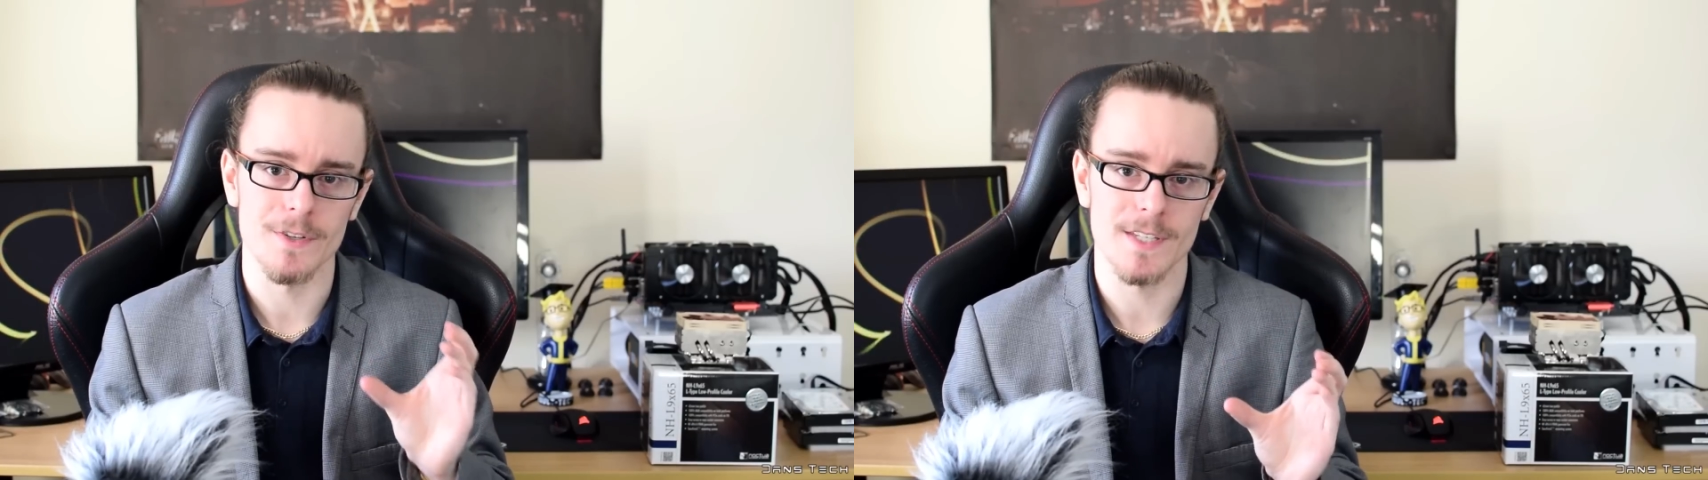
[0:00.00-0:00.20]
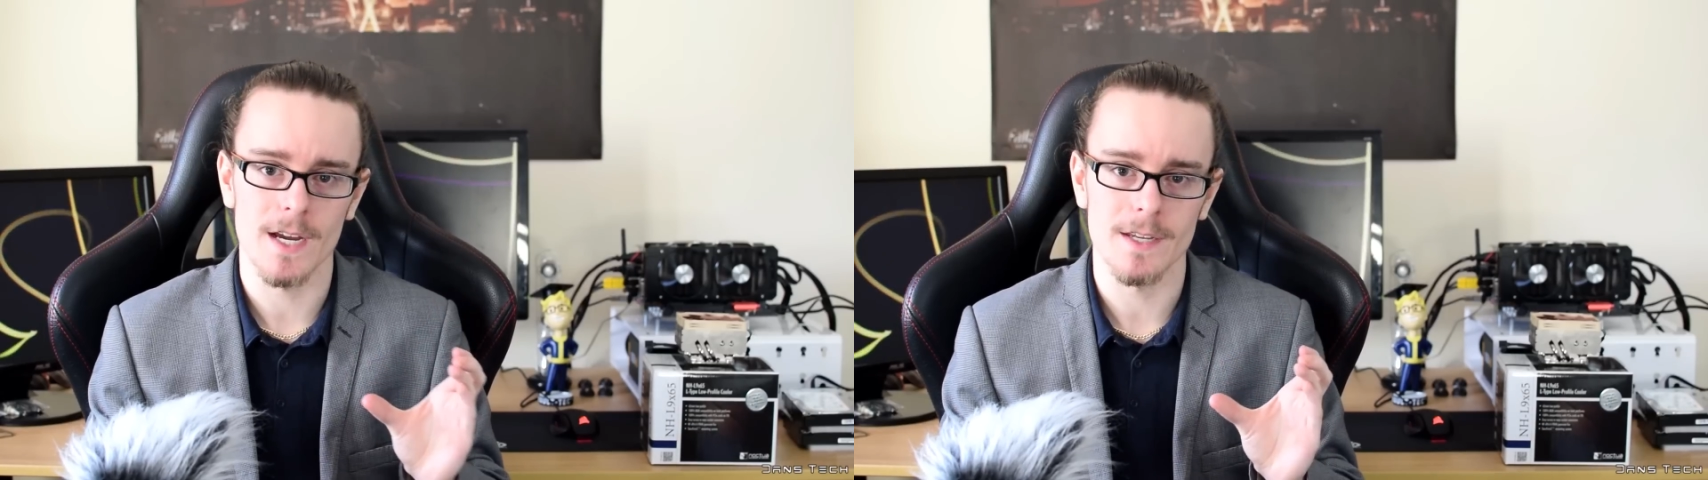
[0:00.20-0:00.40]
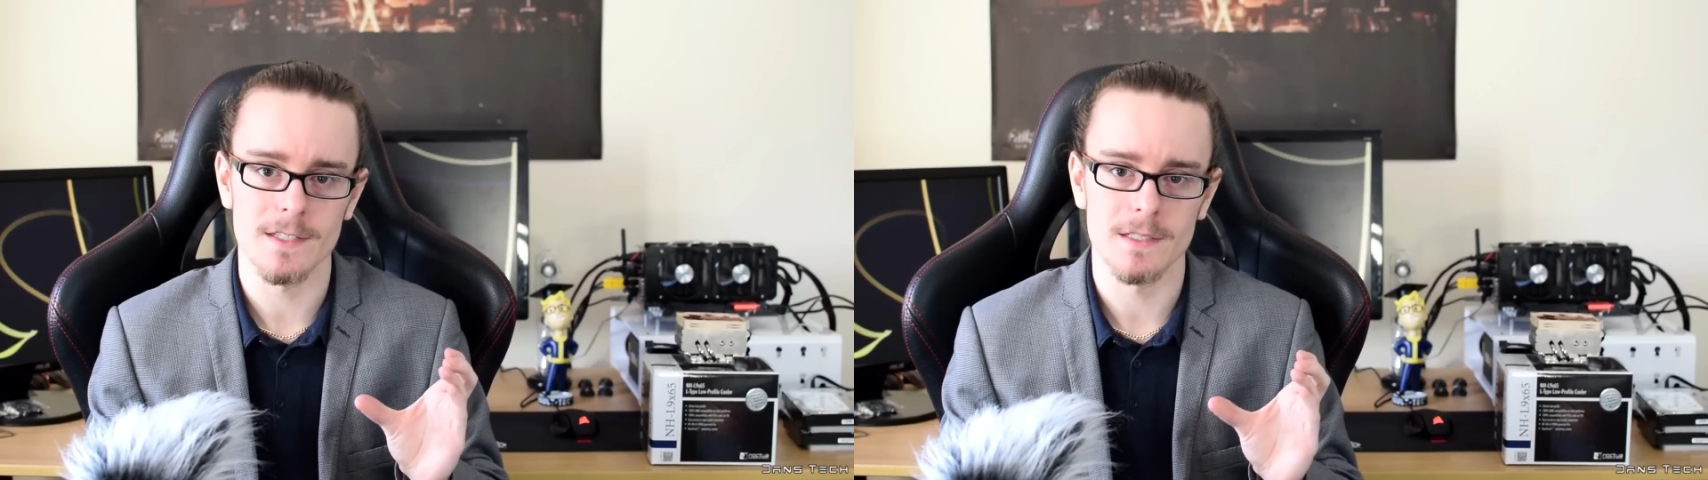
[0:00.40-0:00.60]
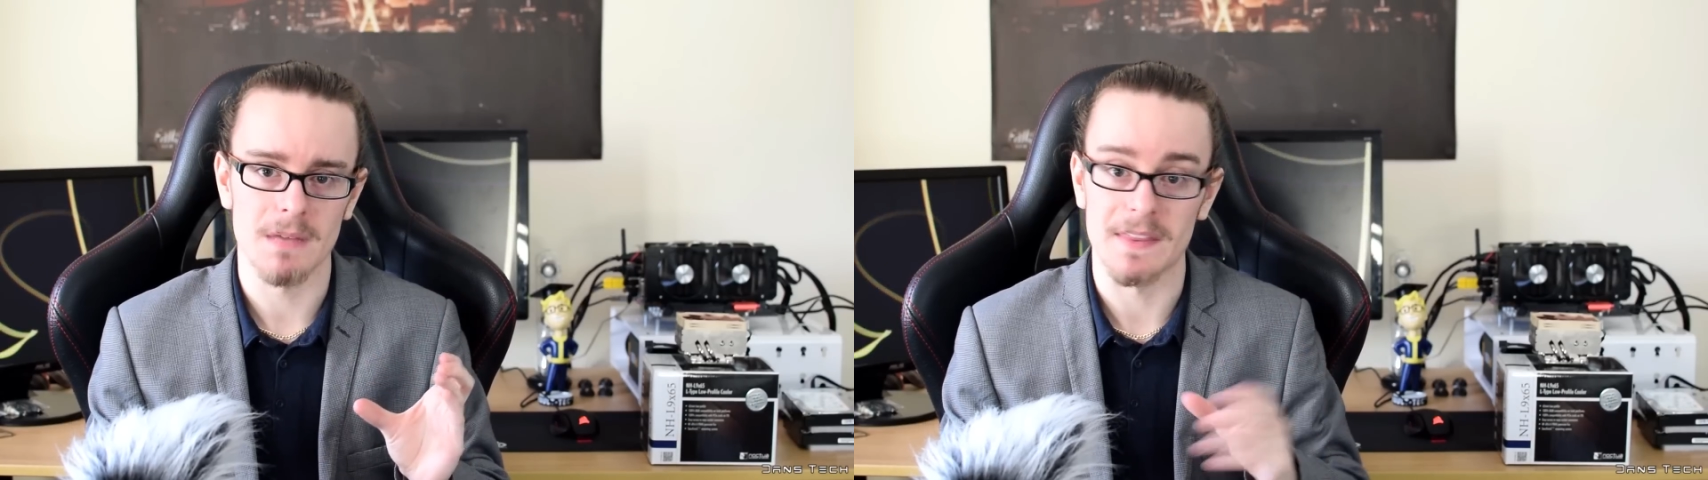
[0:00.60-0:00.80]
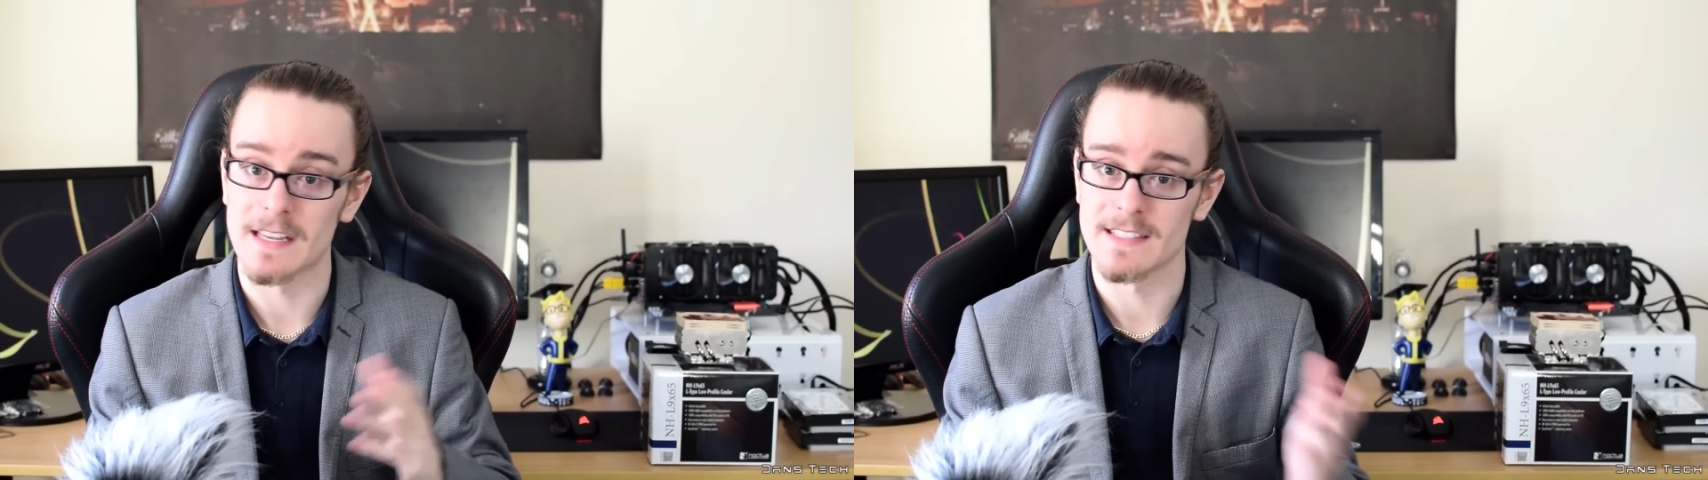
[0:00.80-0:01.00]
size, I
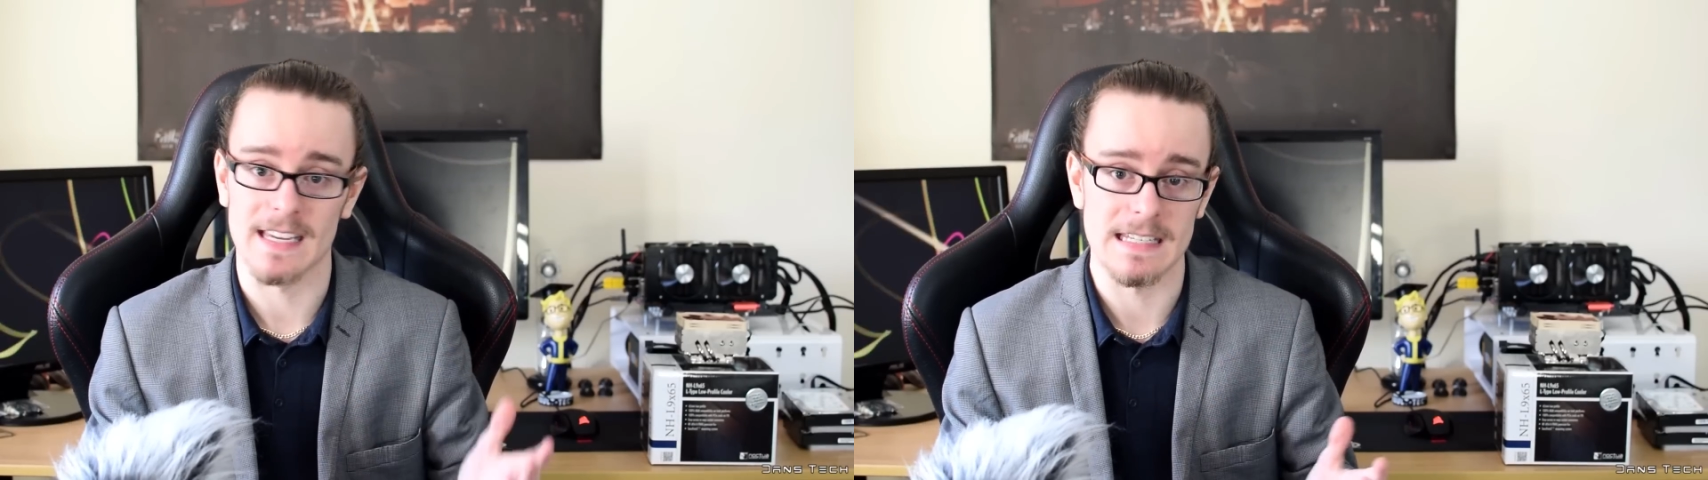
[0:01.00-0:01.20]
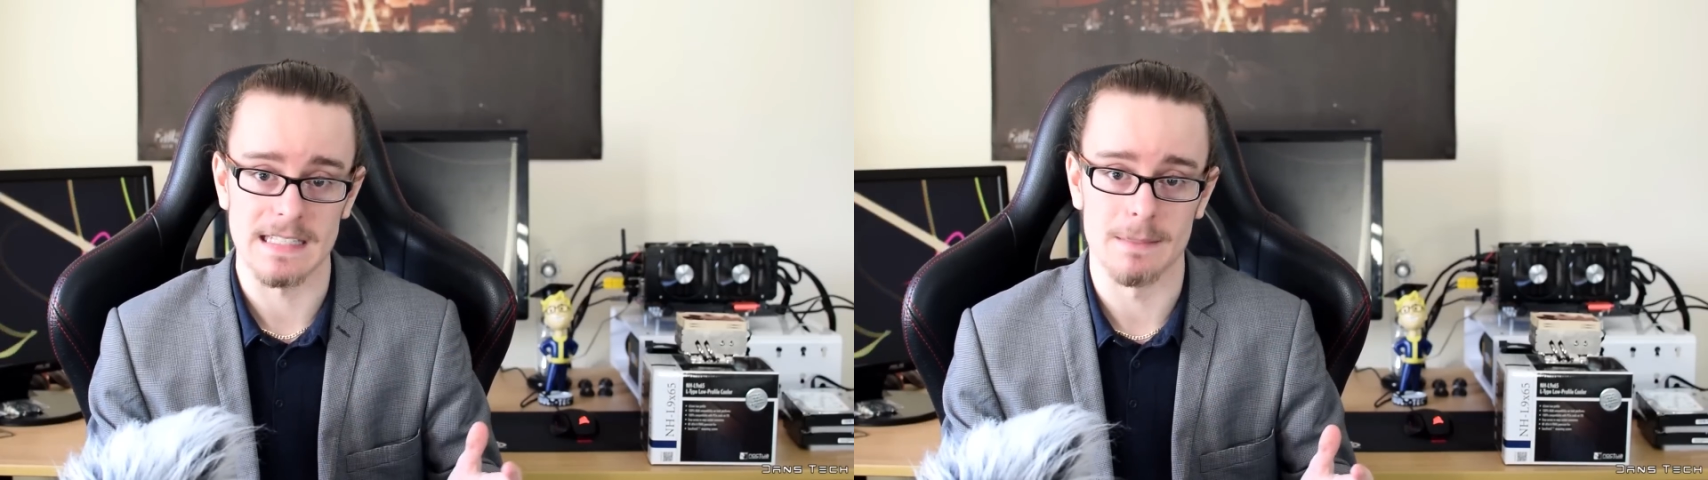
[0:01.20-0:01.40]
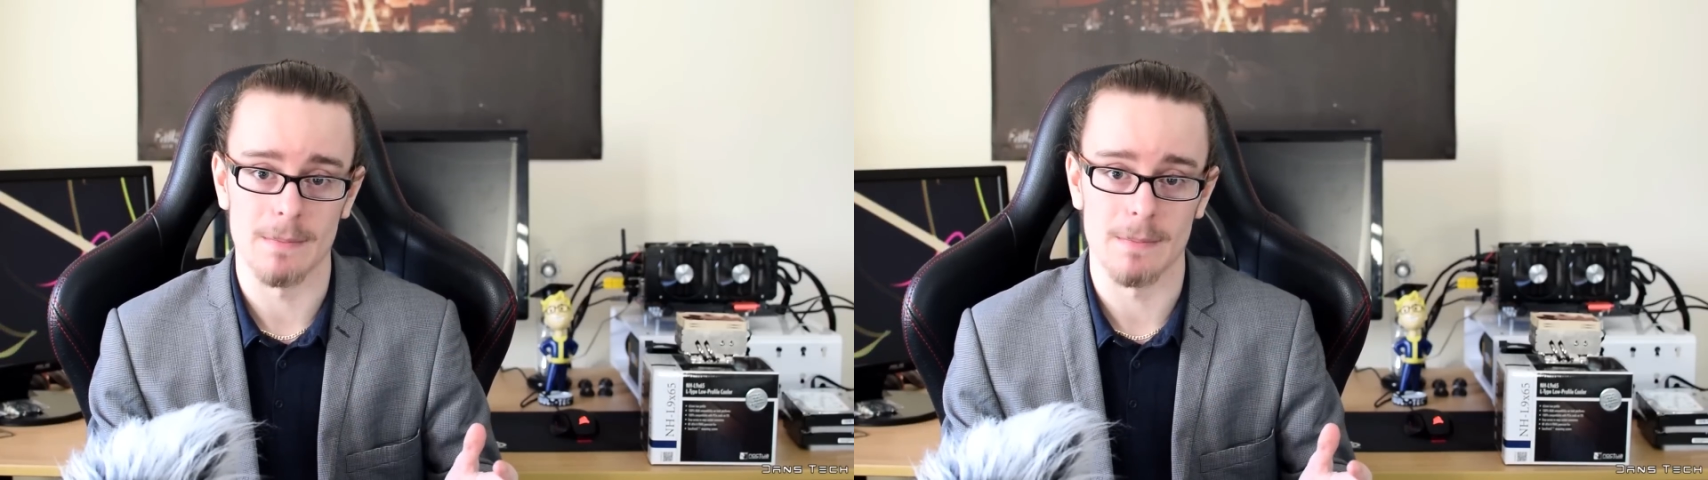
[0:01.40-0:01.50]
think is excellent.